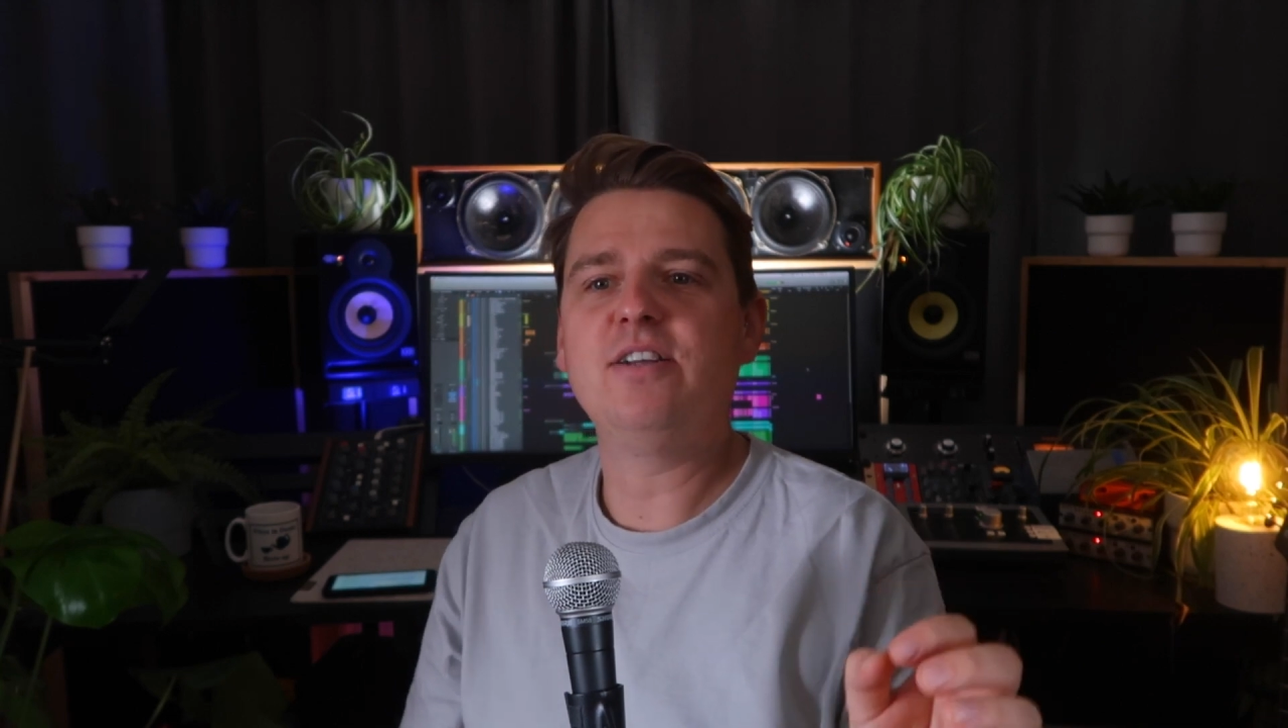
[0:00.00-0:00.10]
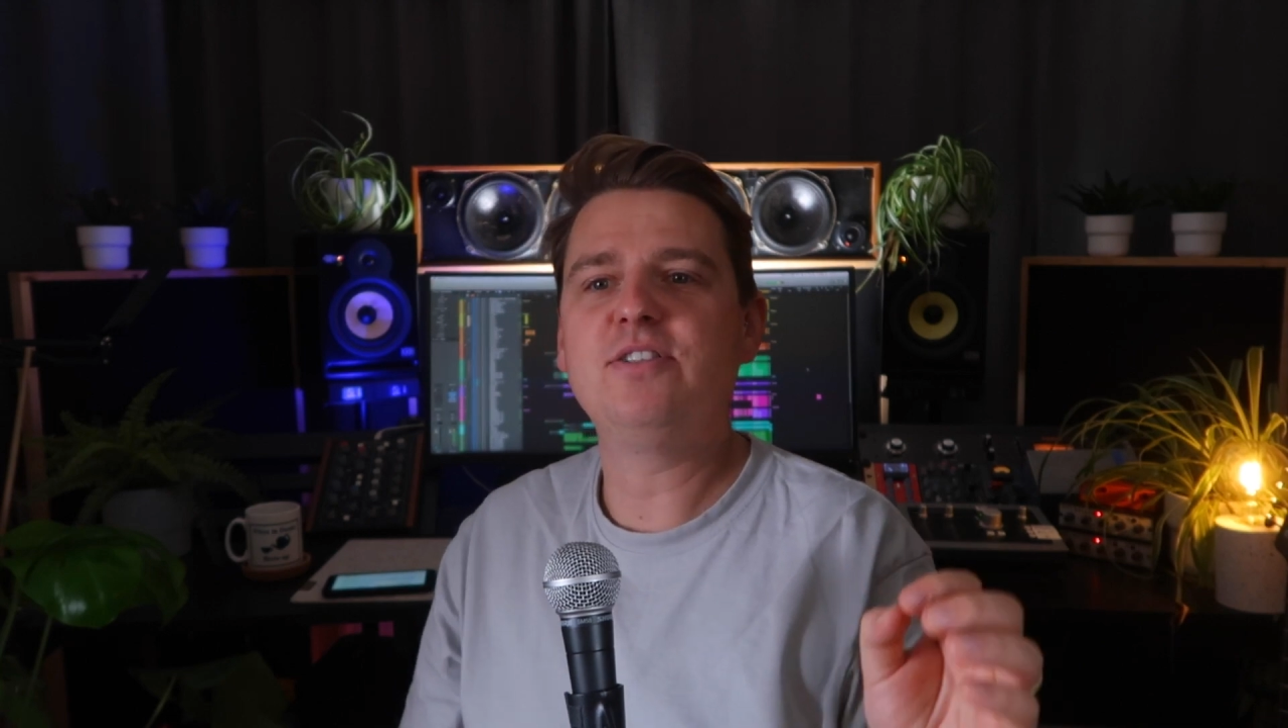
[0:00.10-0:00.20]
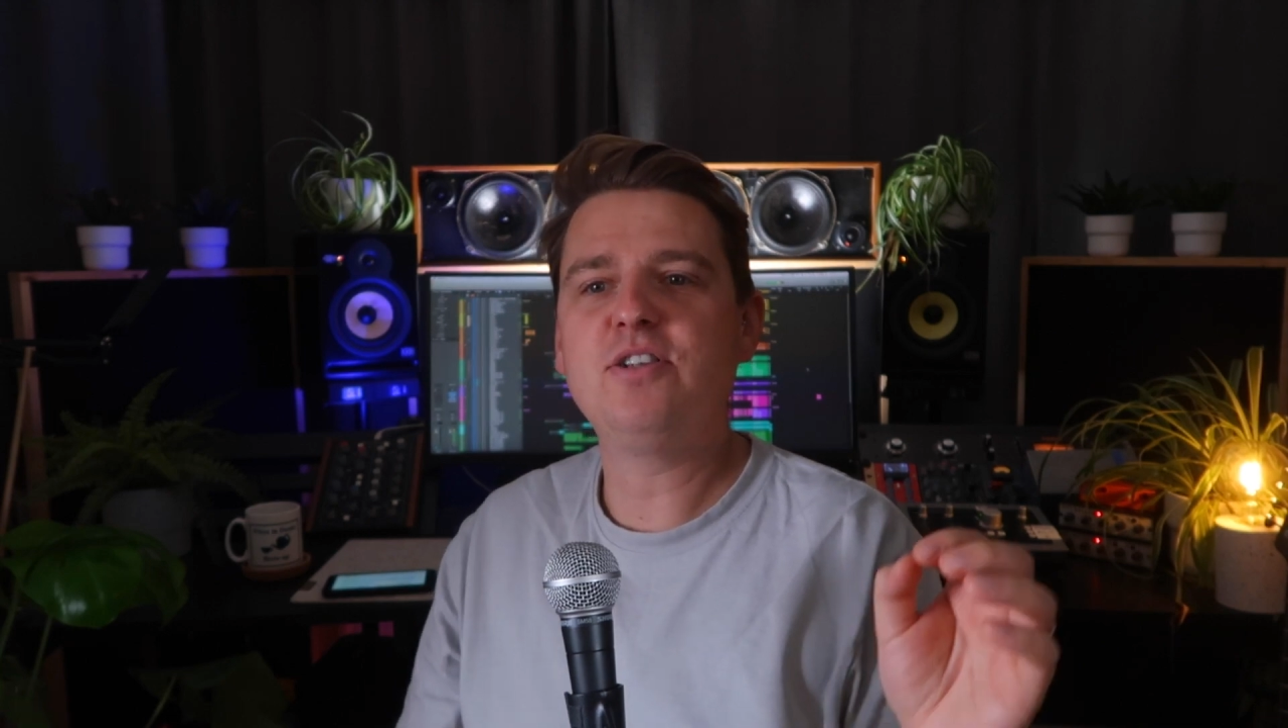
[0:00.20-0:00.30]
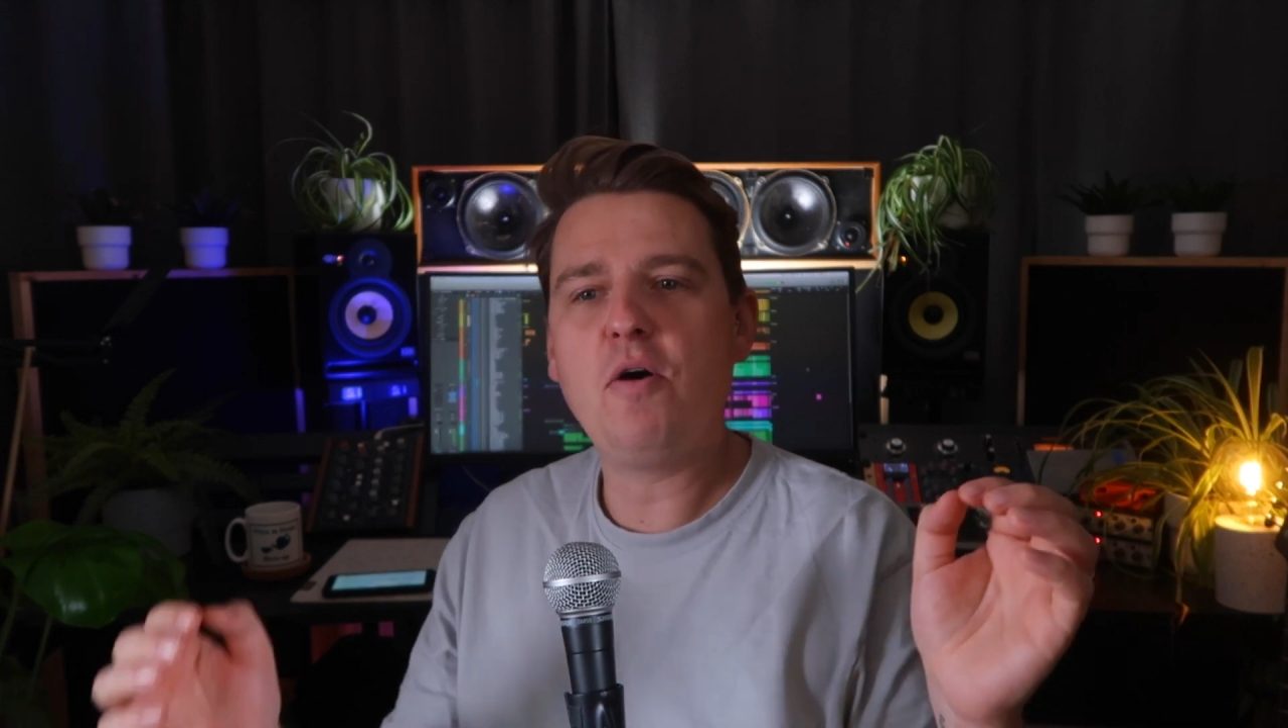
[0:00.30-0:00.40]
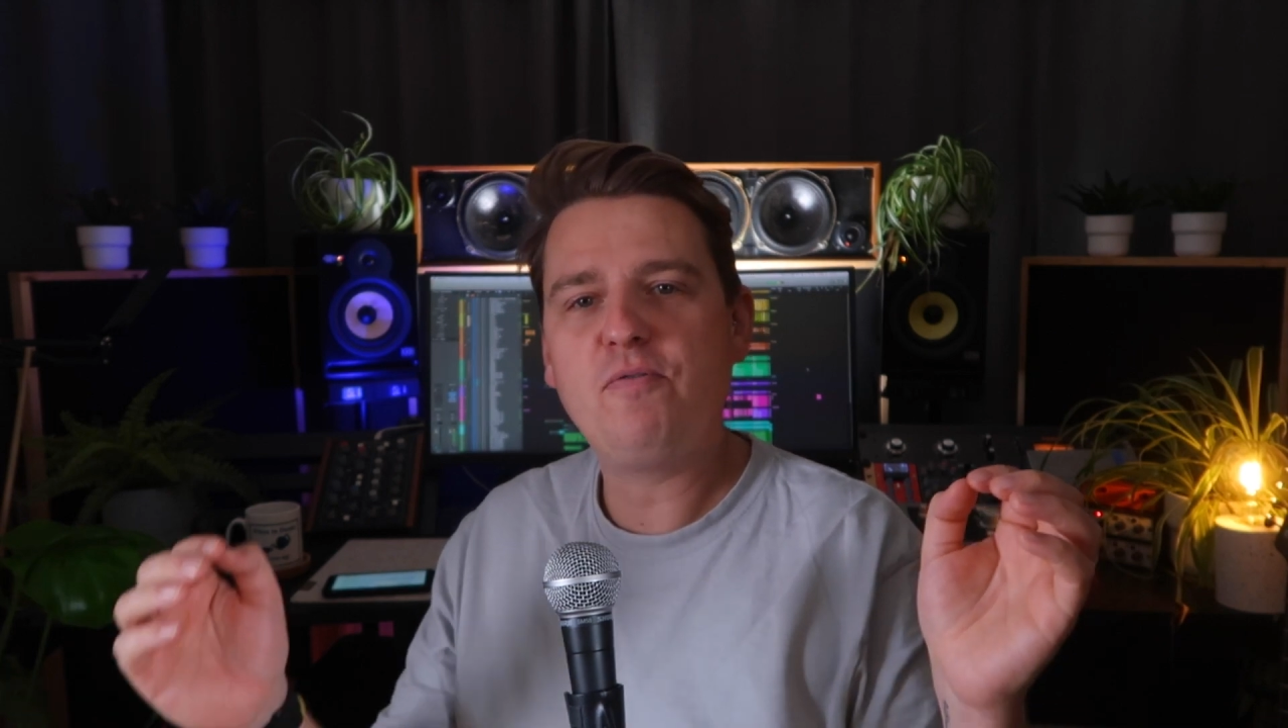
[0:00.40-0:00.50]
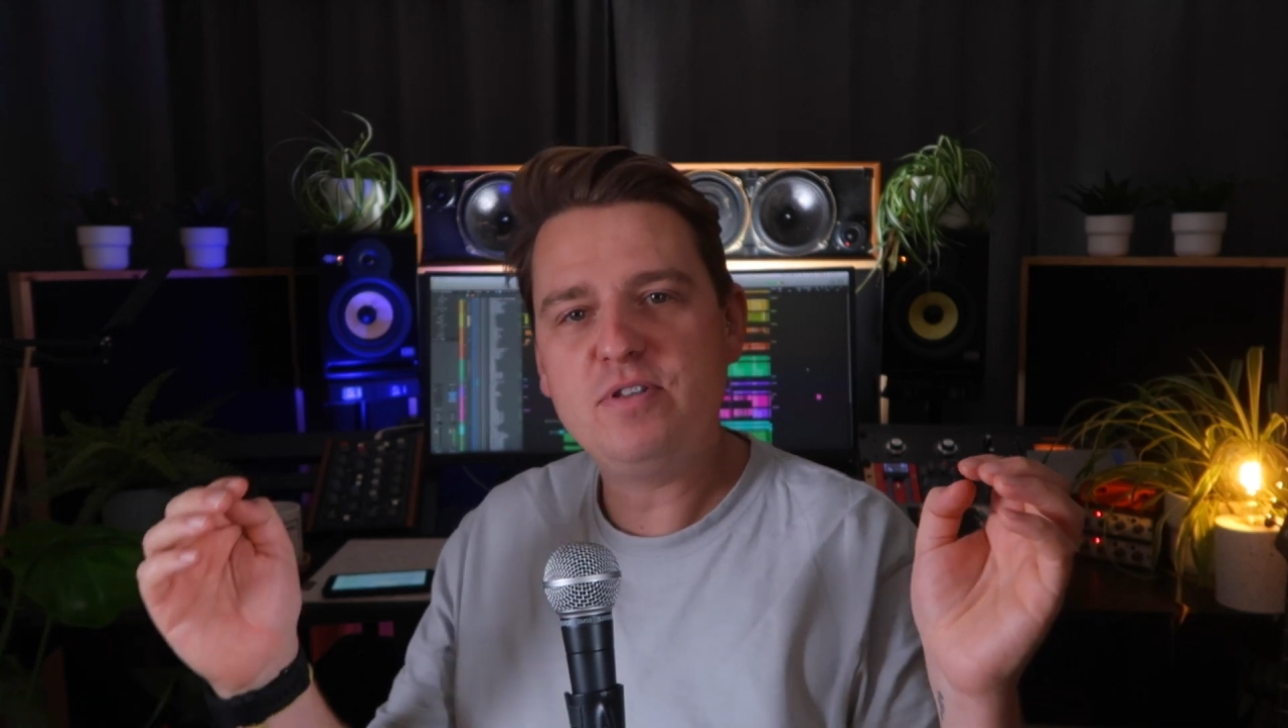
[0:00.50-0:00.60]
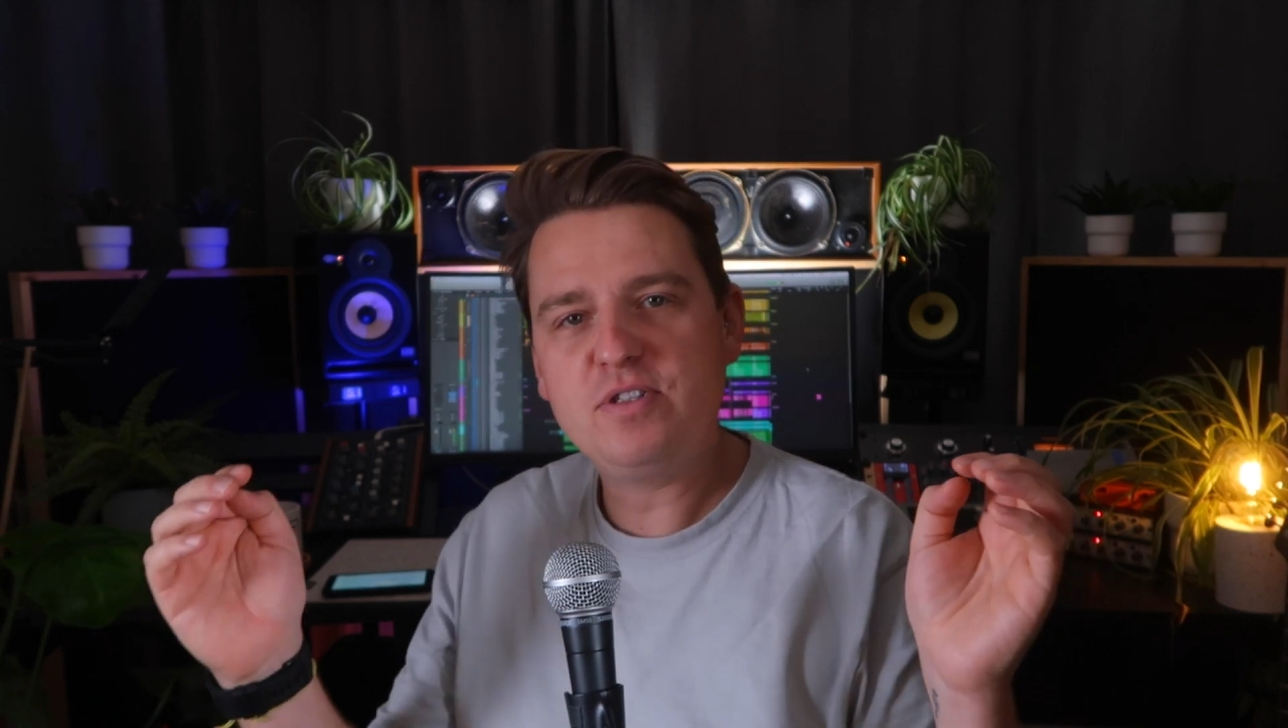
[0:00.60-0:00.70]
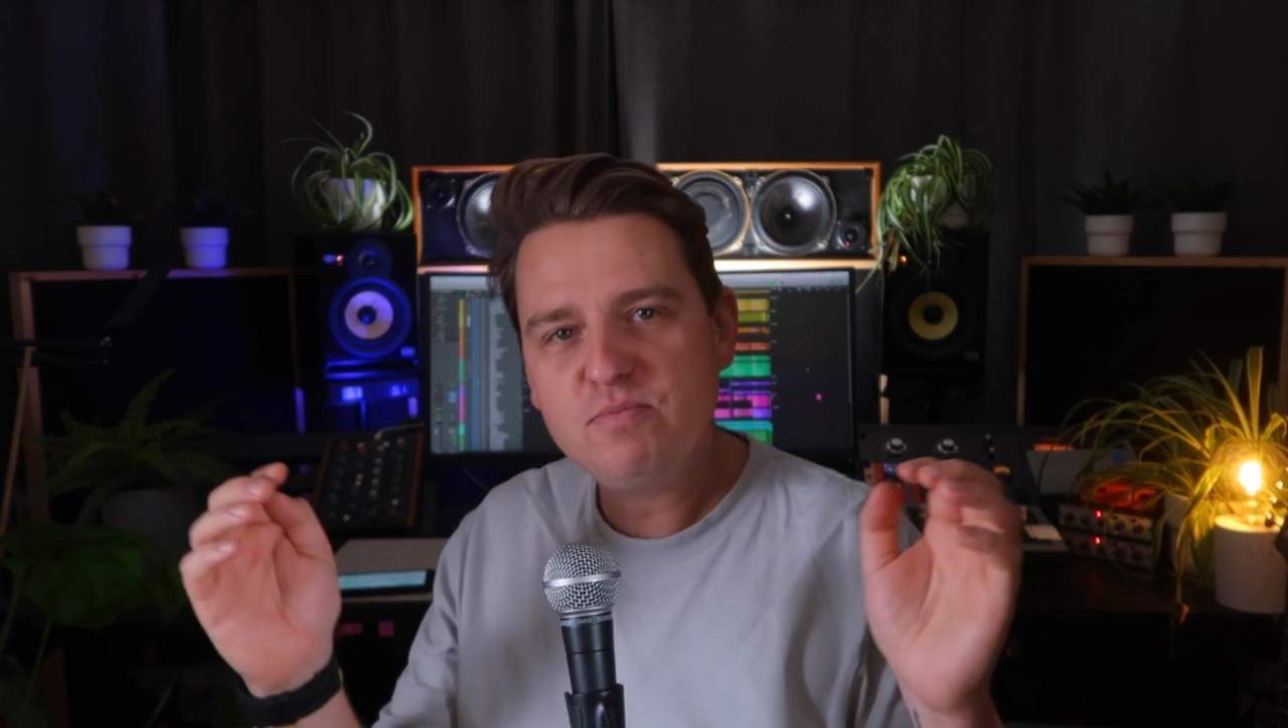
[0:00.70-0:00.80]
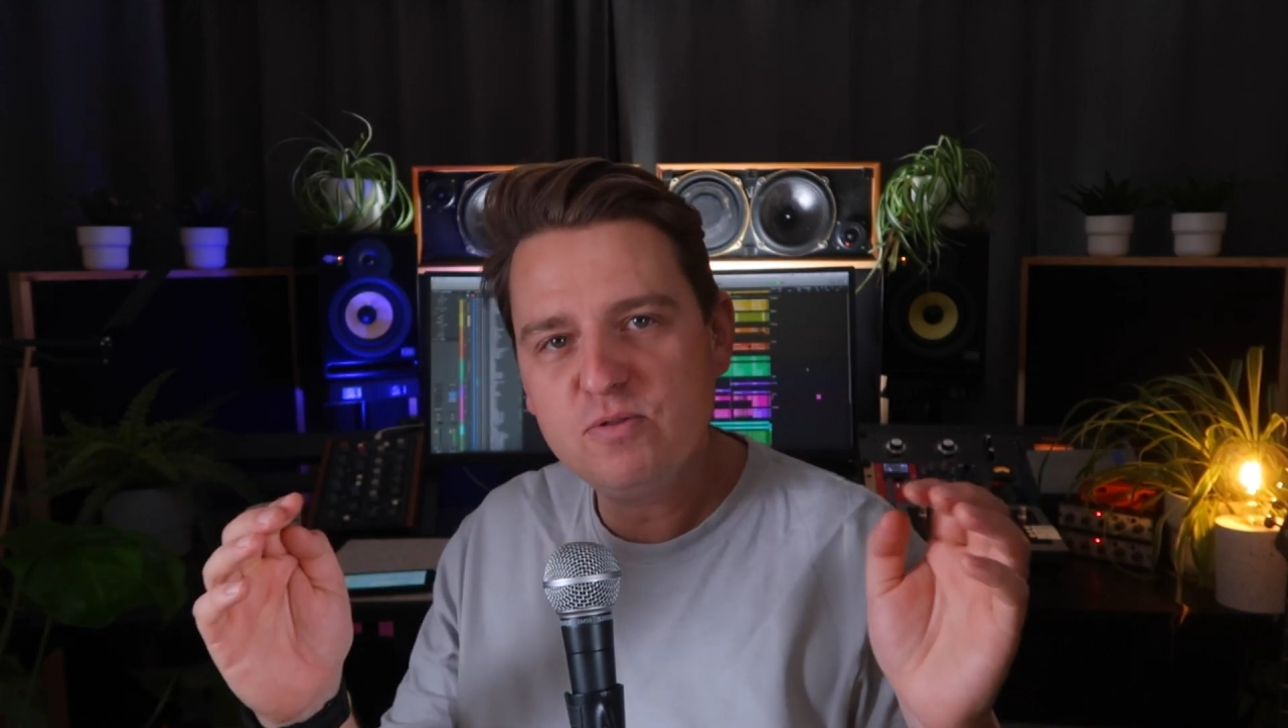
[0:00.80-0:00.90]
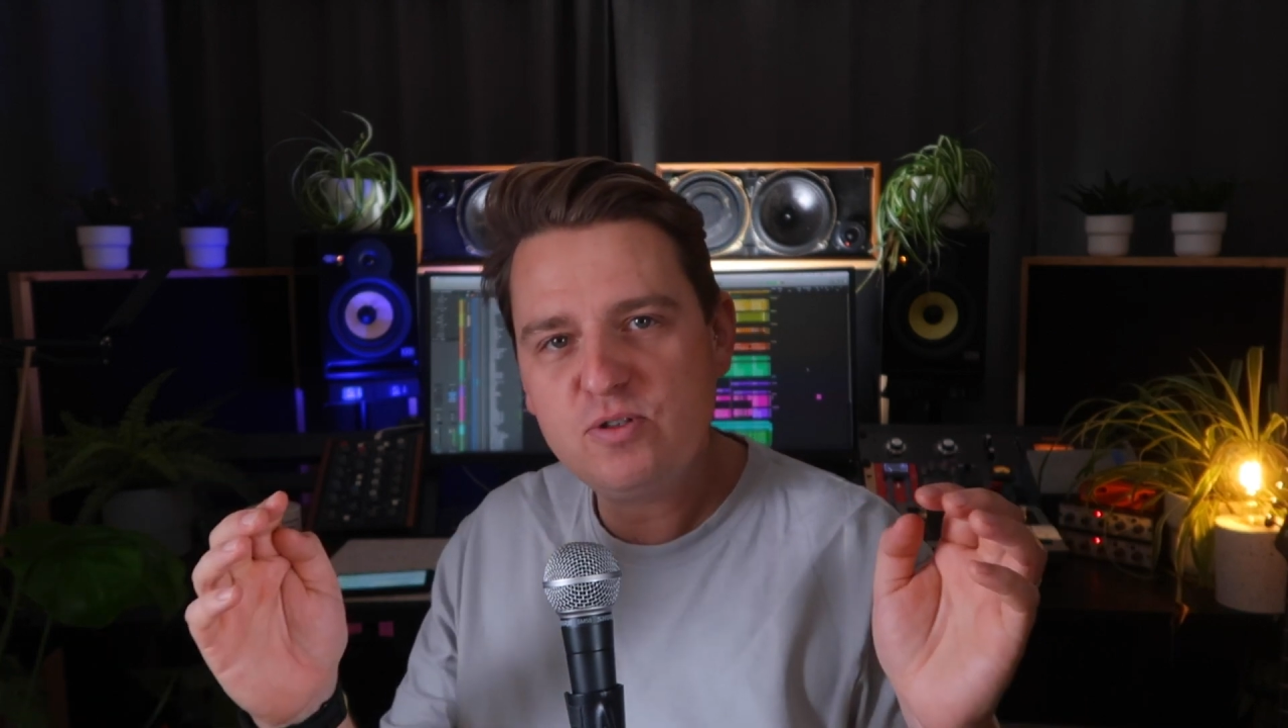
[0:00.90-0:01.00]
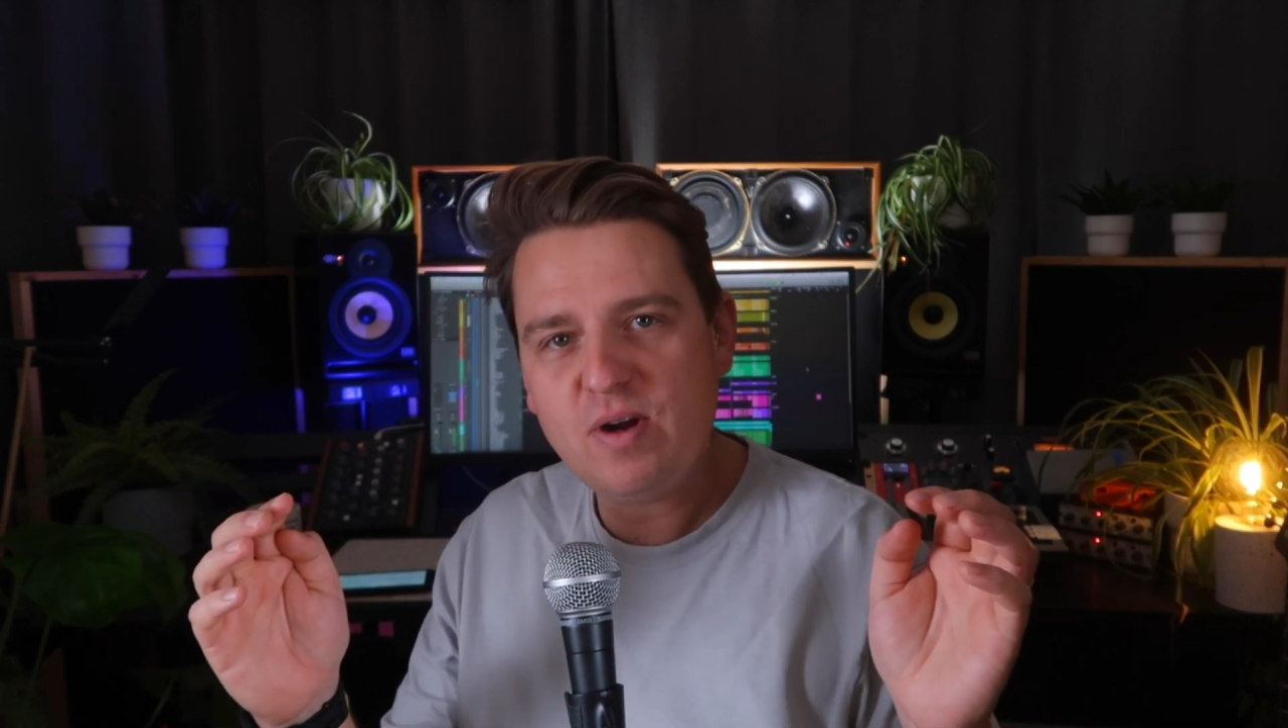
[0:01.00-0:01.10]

I'd start off with small